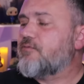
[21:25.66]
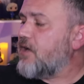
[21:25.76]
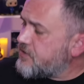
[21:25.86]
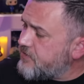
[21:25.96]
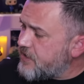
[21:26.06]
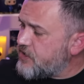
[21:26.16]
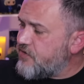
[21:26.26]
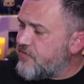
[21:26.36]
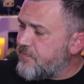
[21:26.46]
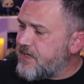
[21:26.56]
Roscoe thanks
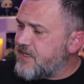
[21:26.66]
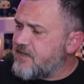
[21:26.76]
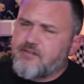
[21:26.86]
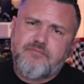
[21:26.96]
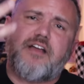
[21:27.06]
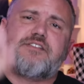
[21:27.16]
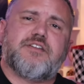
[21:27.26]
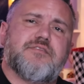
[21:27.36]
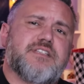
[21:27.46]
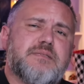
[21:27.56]
you for being here.
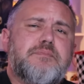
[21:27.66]
Roscoe says,